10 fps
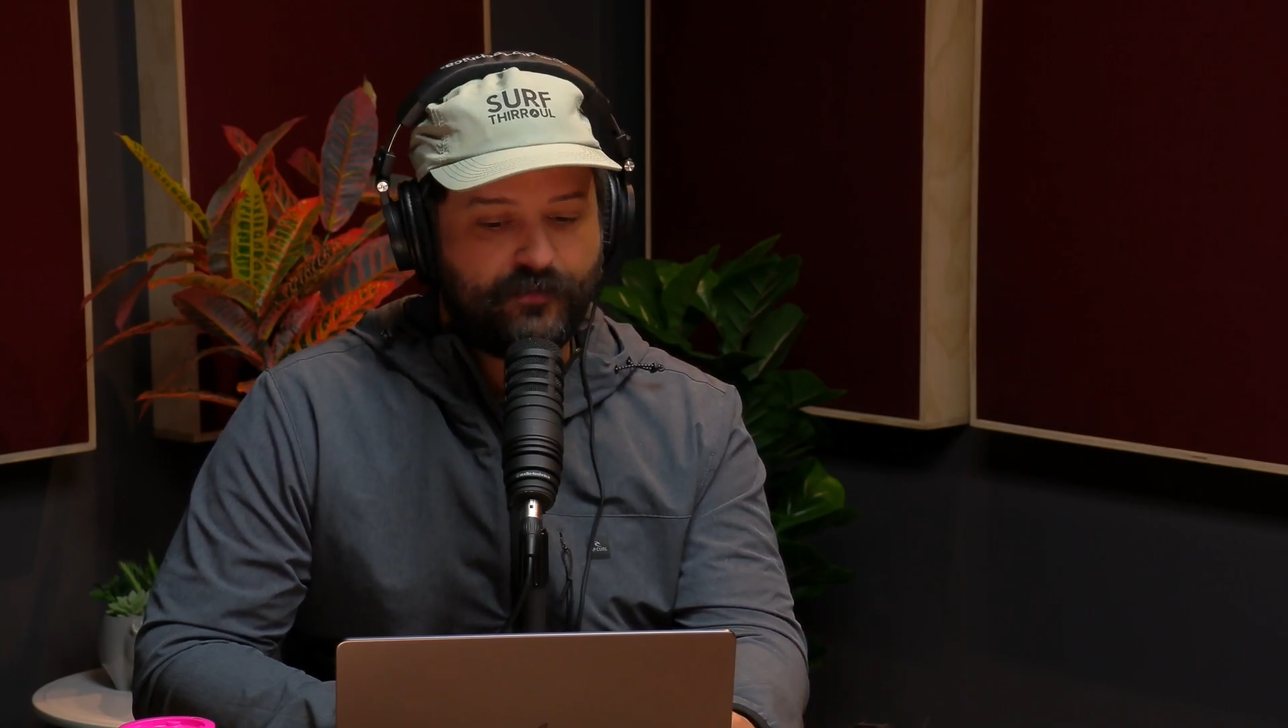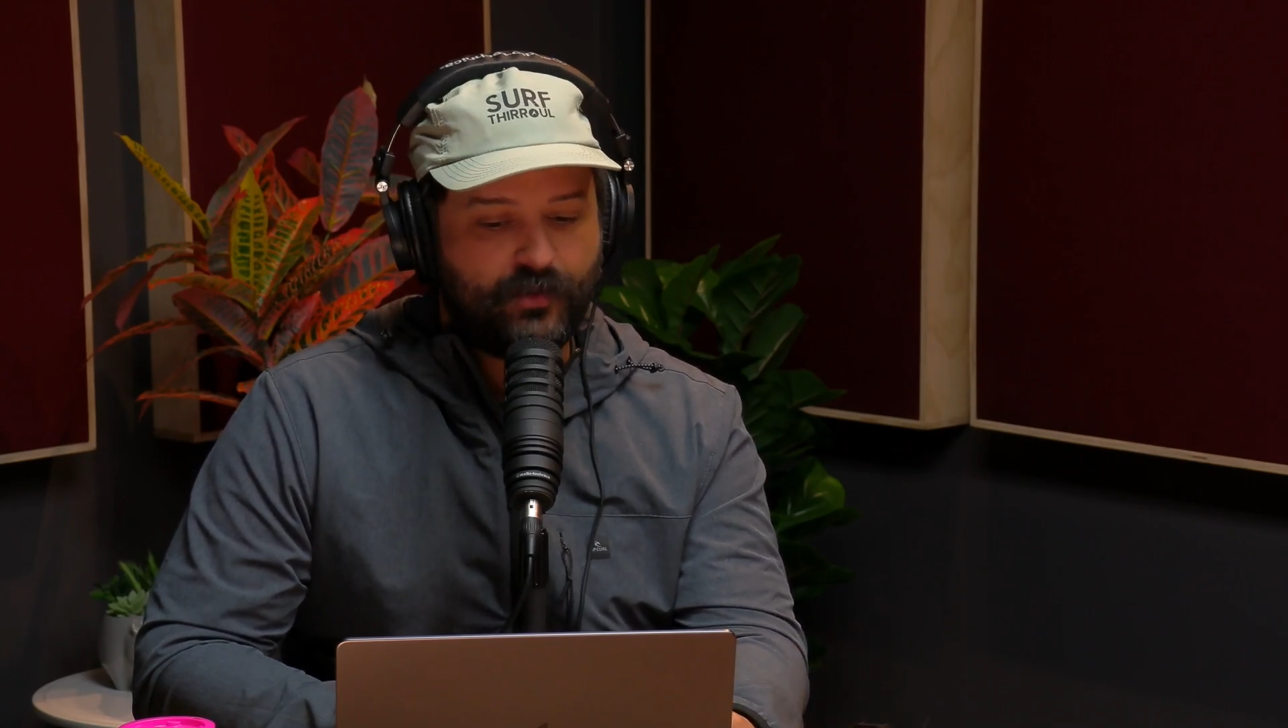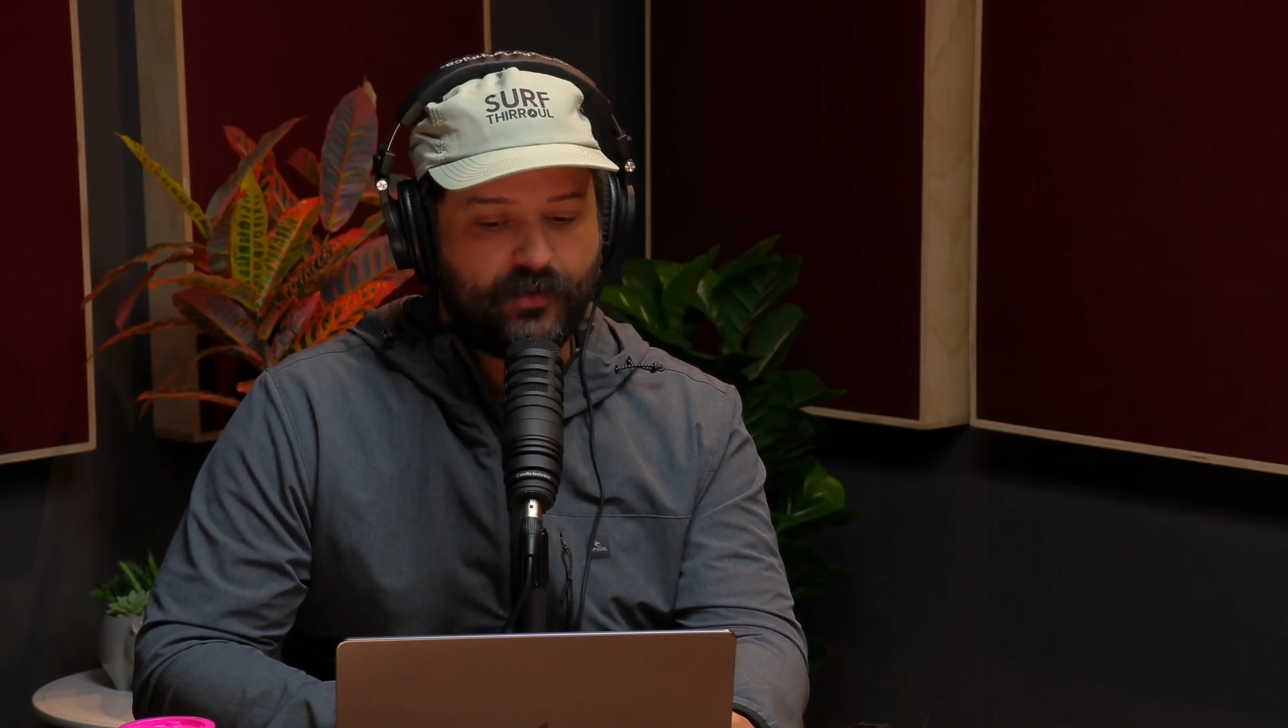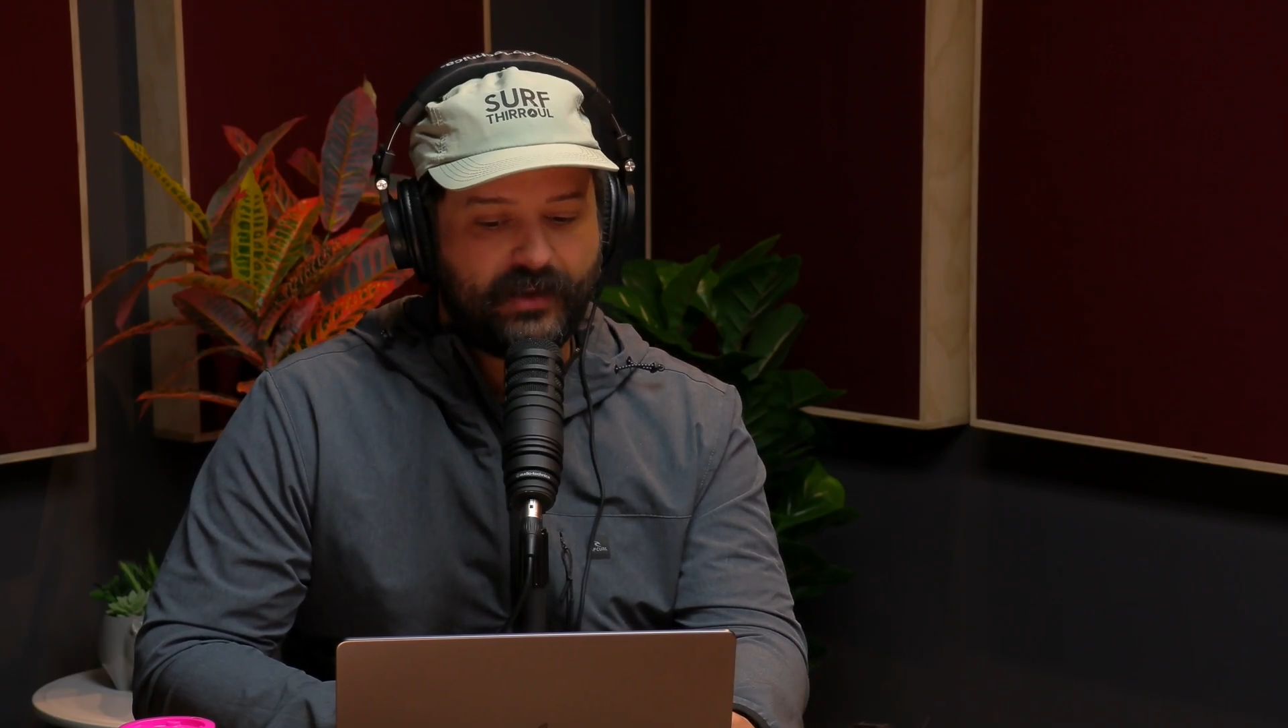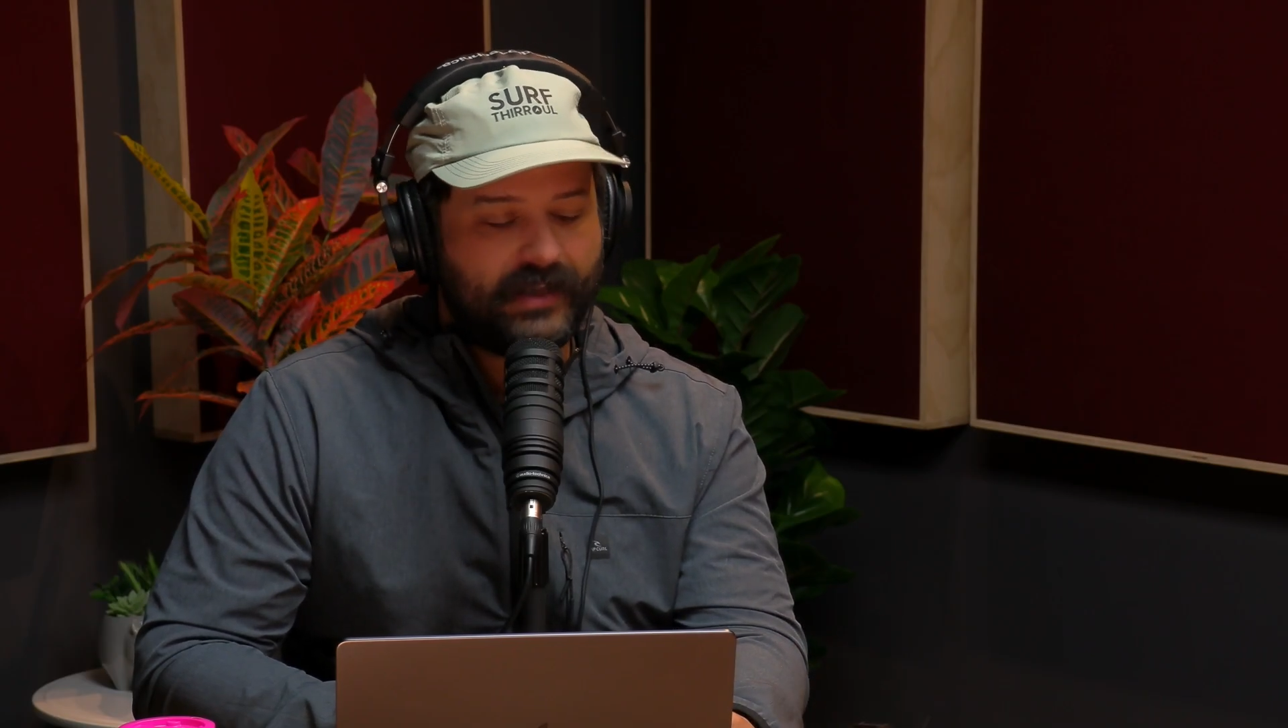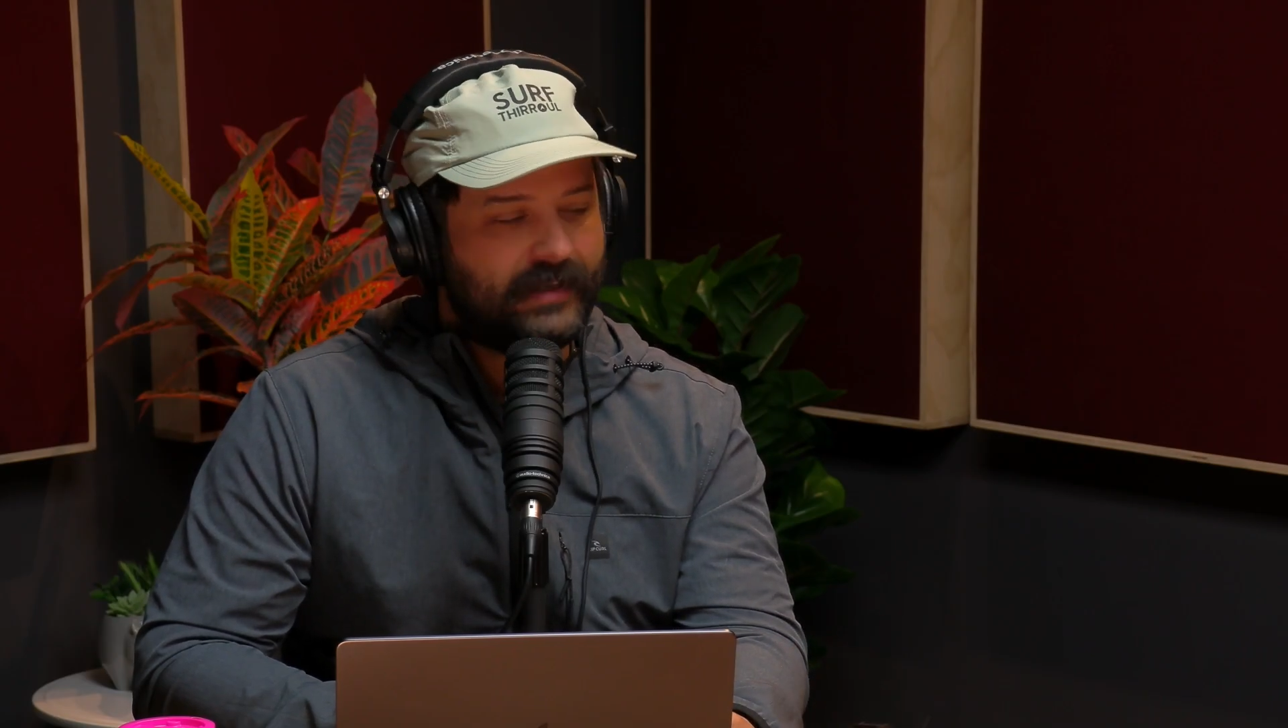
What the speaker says: viewing,